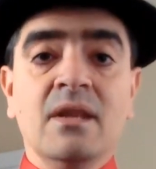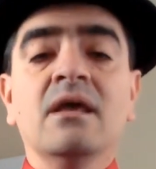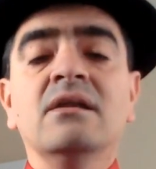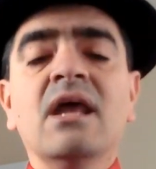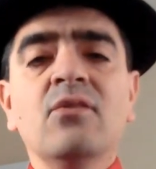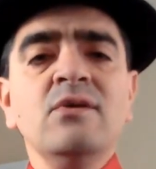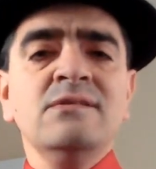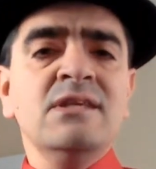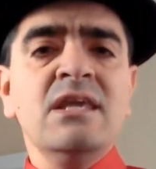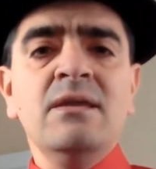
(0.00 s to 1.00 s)
Now, this
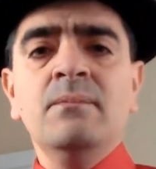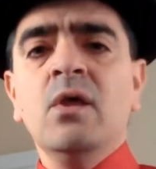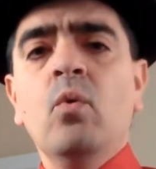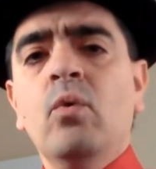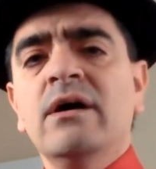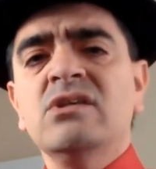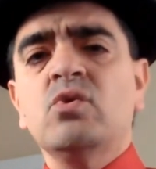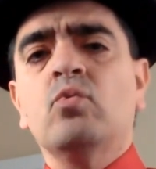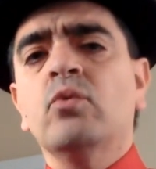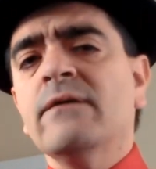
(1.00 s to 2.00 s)
team was
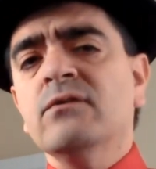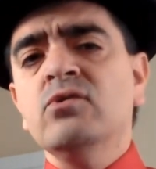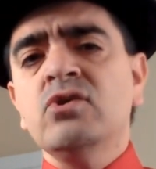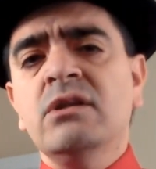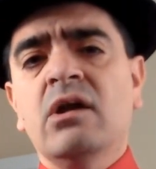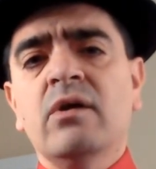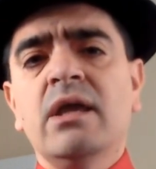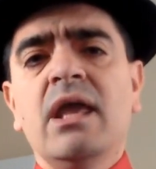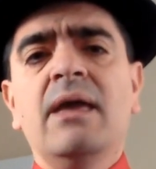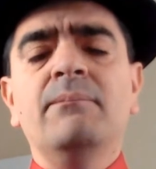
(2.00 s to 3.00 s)

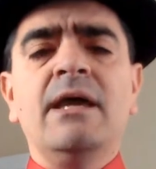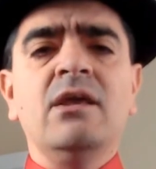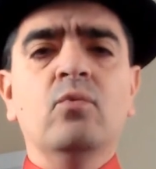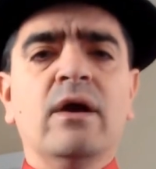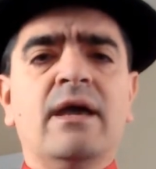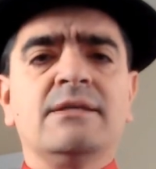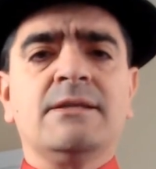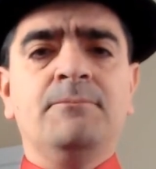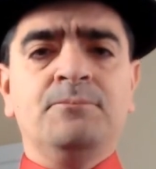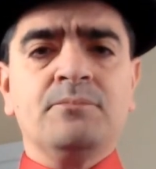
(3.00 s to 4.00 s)
revolutionary in many ways,
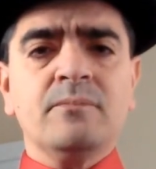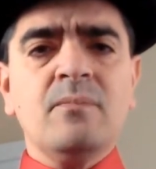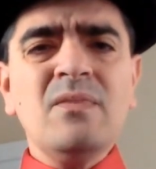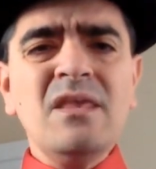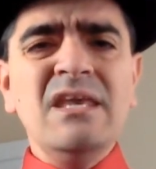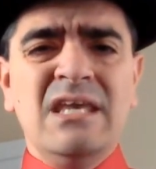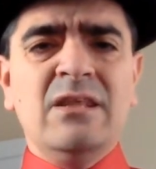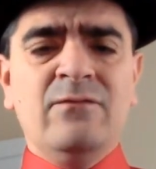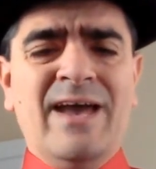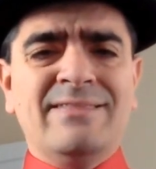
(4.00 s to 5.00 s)
in
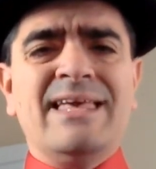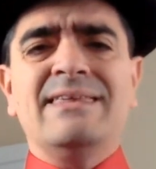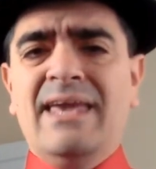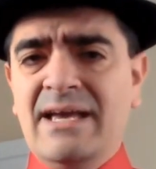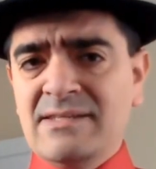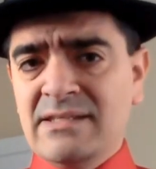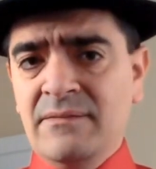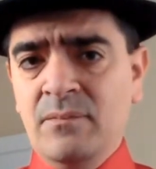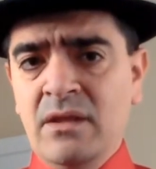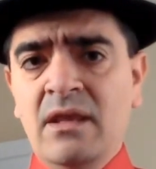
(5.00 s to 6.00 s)
the fact that, yes,
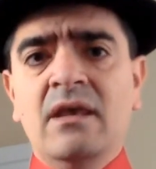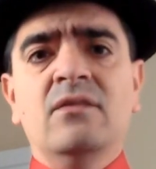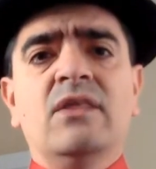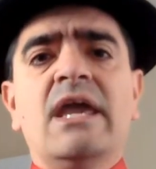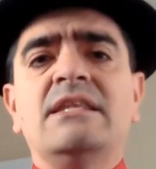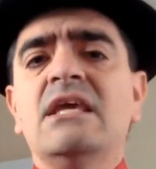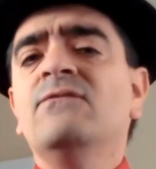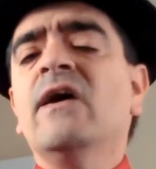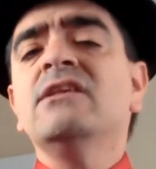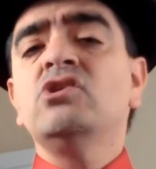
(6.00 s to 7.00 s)
they did
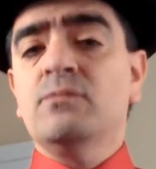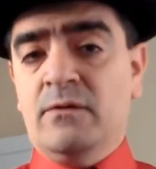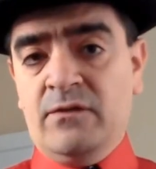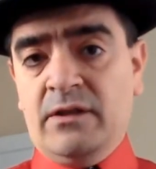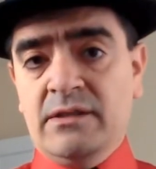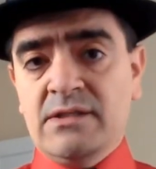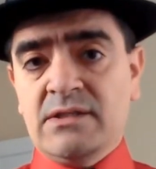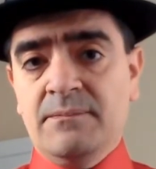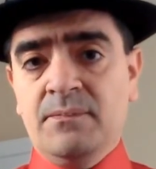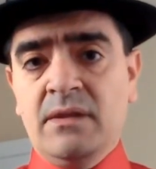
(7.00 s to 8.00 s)
fight
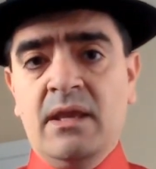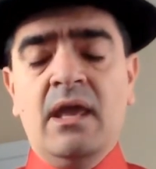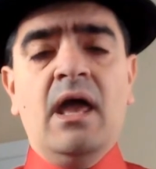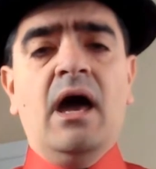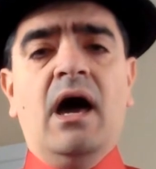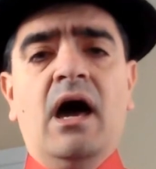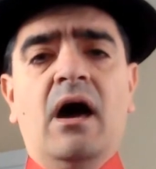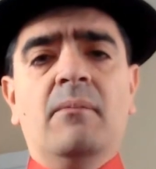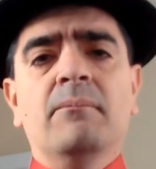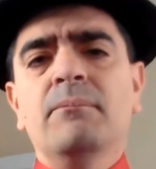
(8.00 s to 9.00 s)
supervillains,
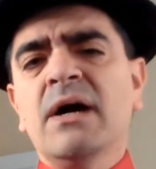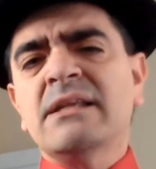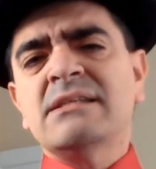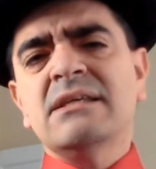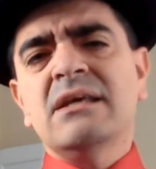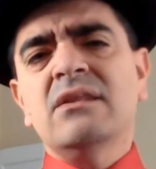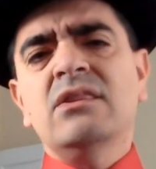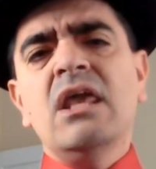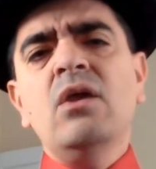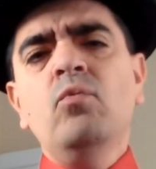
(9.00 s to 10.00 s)
uh, but
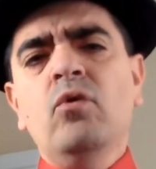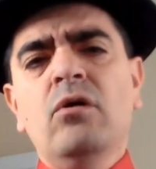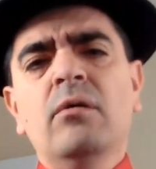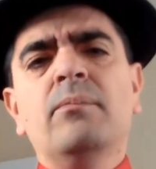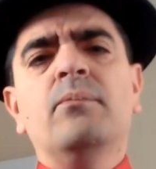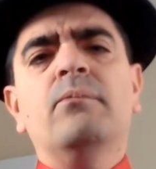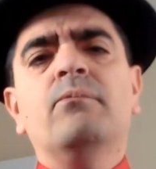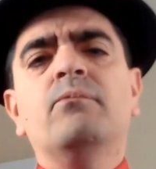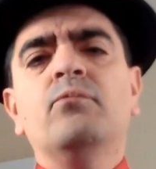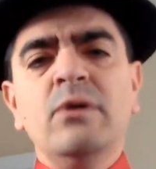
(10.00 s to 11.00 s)
they were
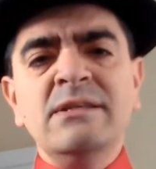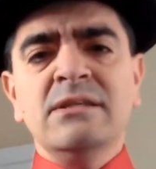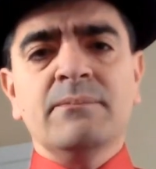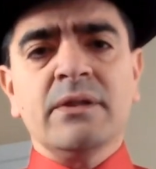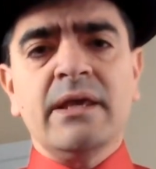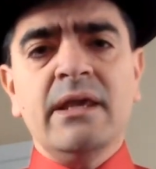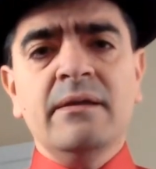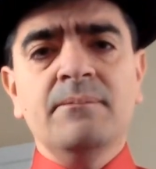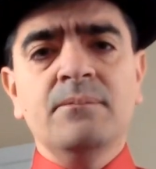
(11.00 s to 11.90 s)
principally